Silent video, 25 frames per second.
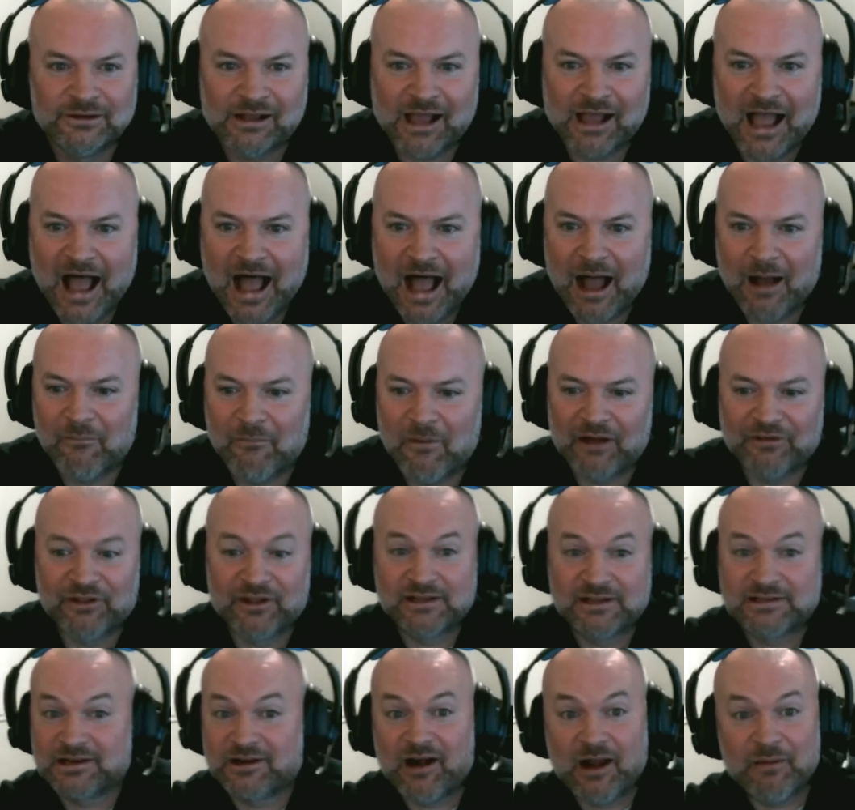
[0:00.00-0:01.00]
I think
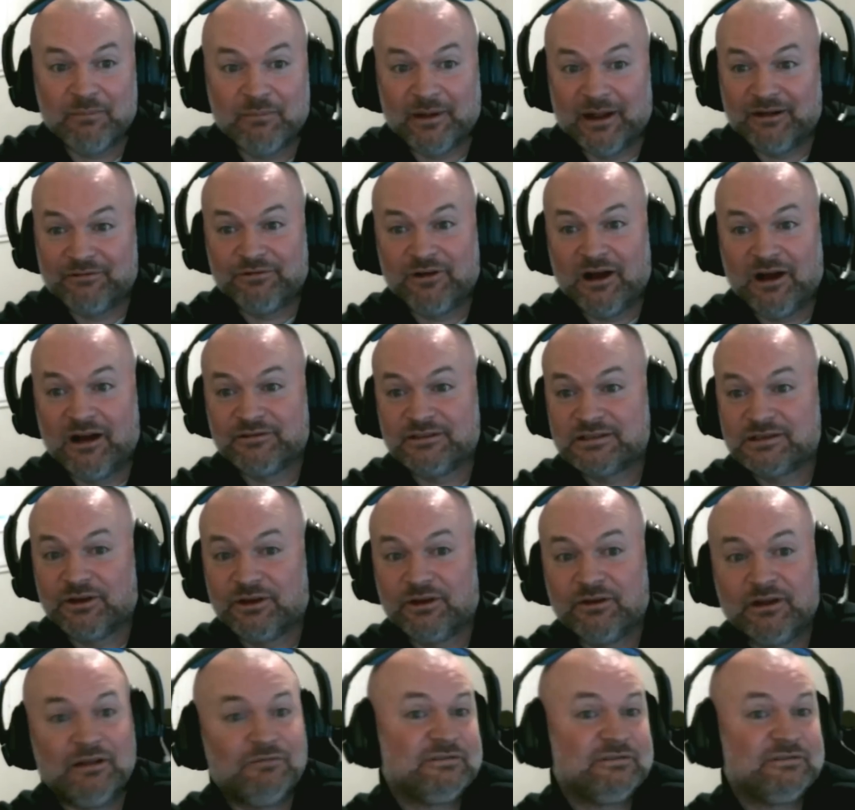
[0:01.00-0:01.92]
it's a great bet at 5-2.